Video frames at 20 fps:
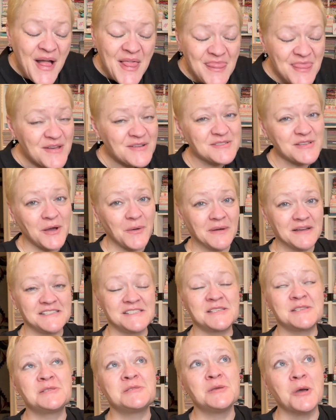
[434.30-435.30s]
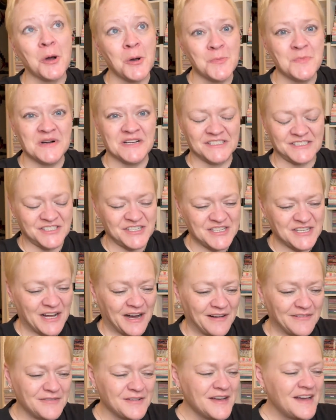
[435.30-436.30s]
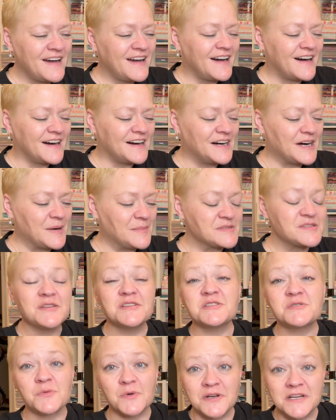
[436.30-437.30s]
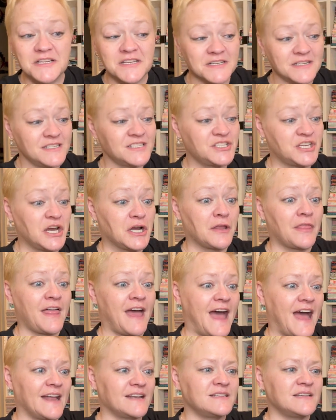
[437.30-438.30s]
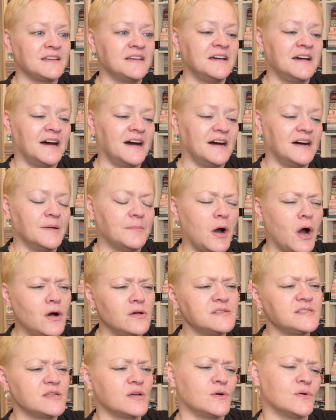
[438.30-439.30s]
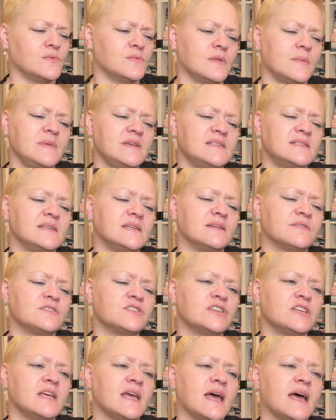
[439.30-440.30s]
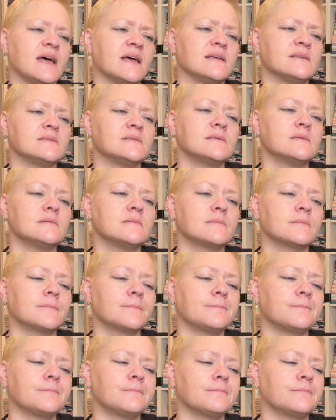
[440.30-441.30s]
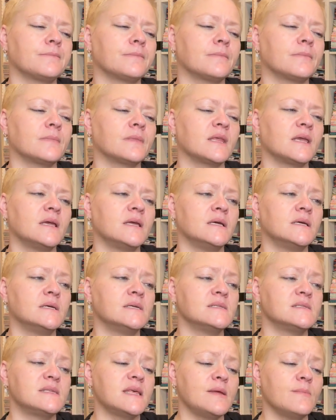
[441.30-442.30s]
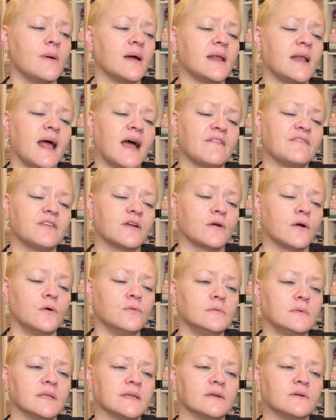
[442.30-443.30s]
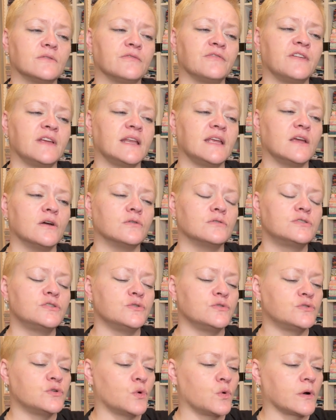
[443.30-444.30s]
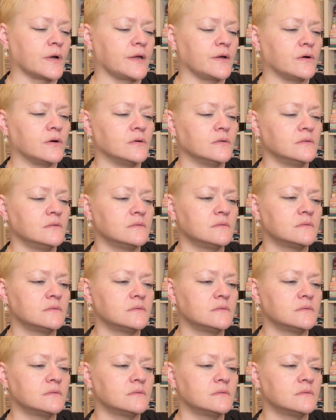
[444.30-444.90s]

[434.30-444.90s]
There's always so much stuff. So I just wanted to share that. Also, let me see if she has, because they might have their own little video tutorial.